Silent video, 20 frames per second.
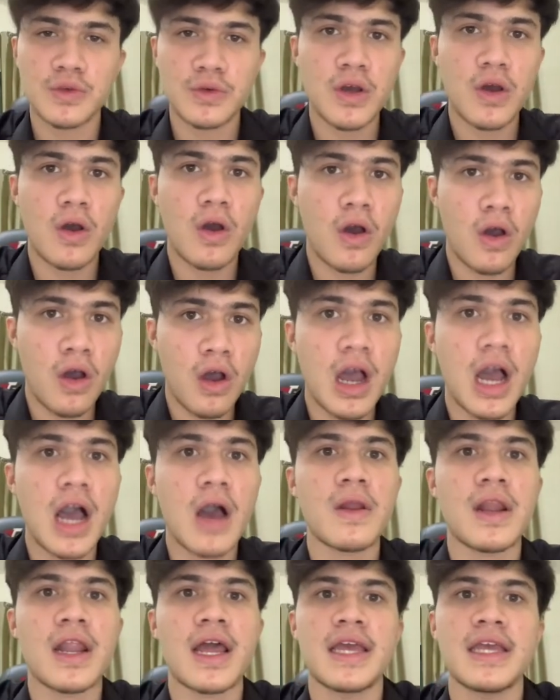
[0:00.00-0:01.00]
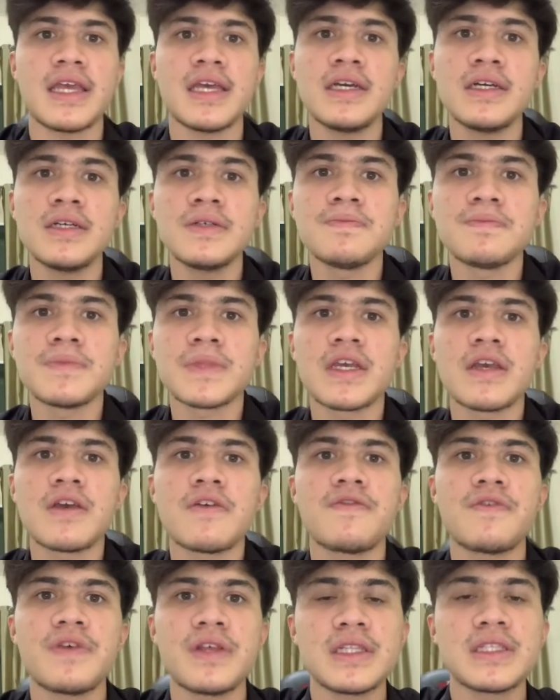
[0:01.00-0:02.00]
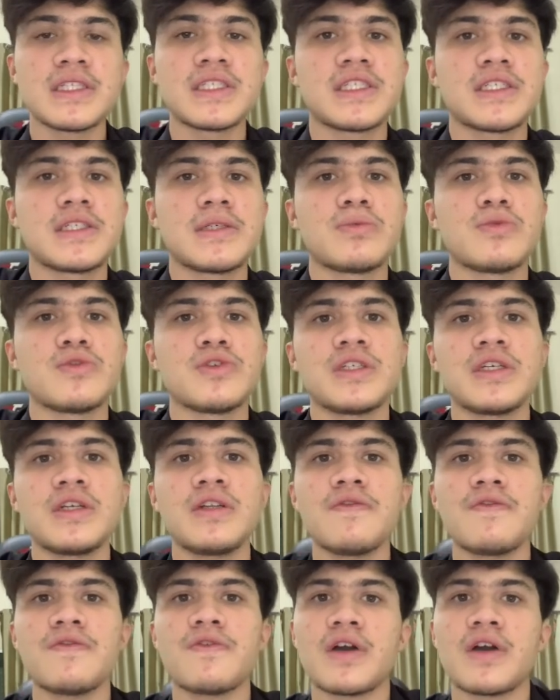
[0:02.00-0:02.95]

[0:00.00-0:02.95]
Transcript: or outlier field distribution.